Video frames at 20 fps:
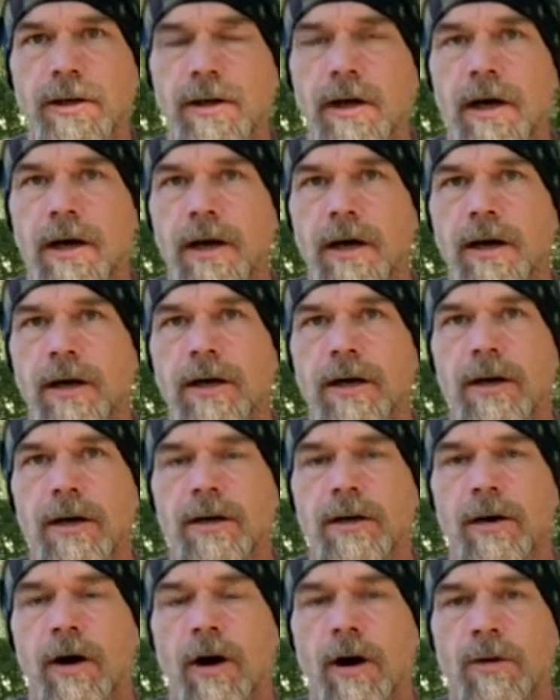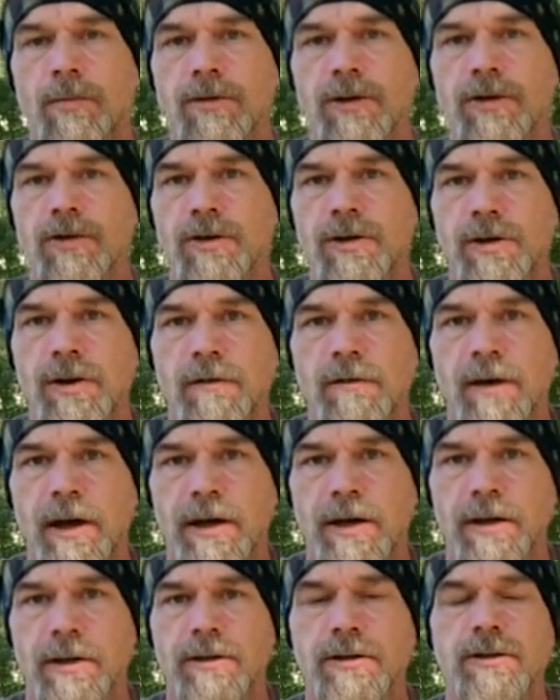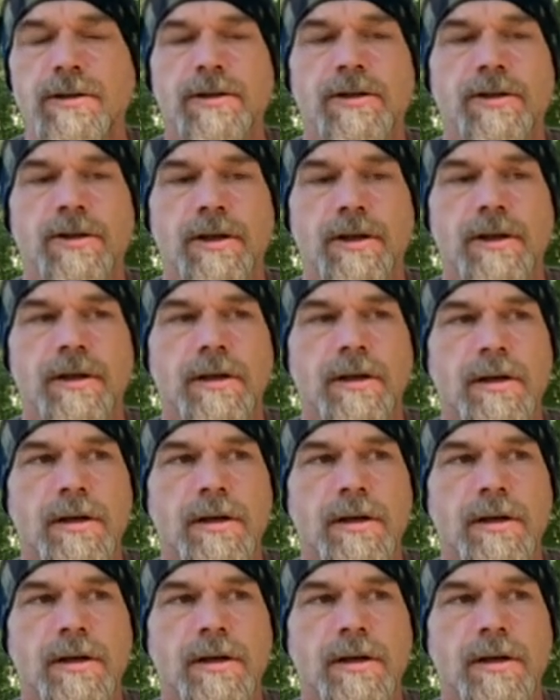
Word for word: uh, harms the tree, if not kills the tree.